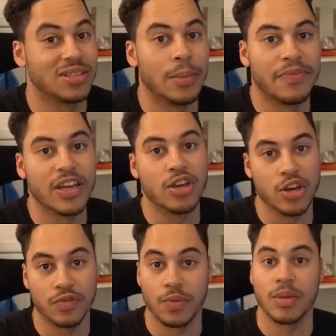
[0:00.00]
something
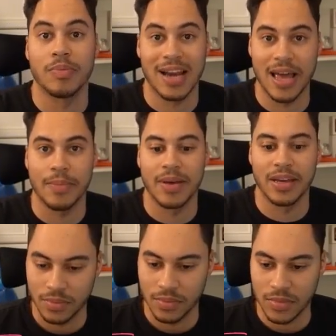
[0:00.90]
good from the player pick.
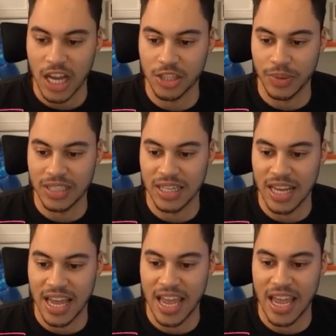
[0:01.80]
As we can see,
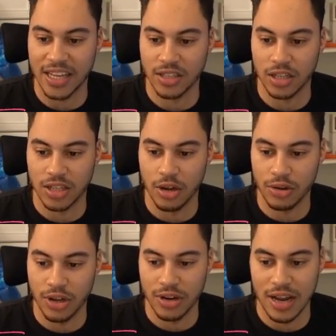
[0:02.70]
here is our
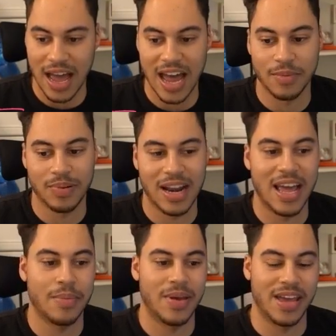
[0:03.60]
token and
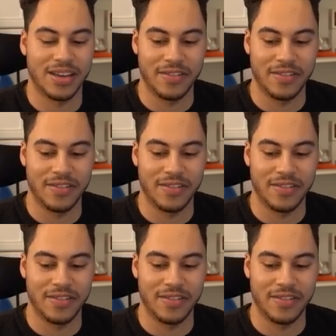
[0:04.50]
player pick.